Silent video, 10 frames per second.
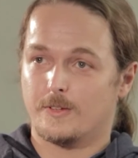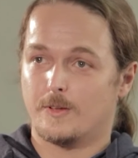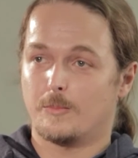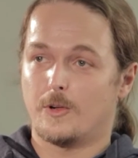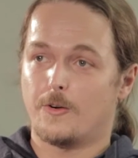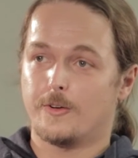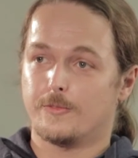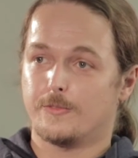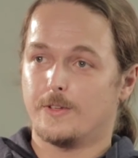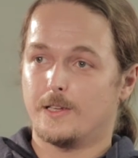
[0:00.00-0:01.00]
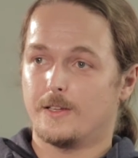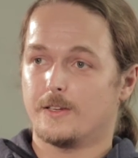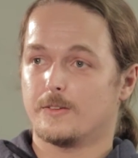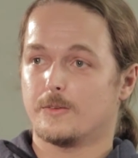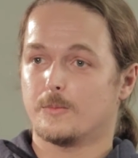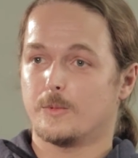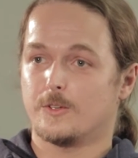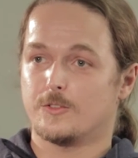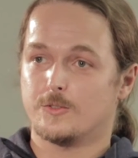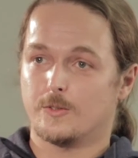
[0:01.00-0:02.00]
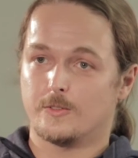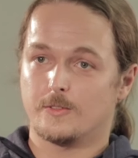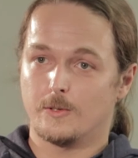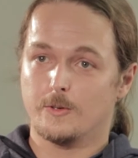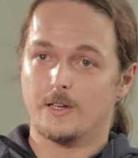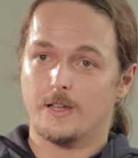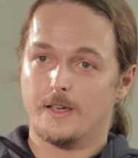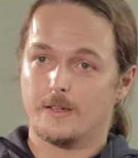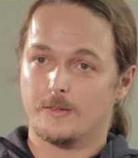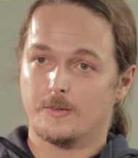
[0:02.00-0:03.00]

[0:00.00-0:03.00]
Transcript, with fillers: a blurry feeling what it should look like,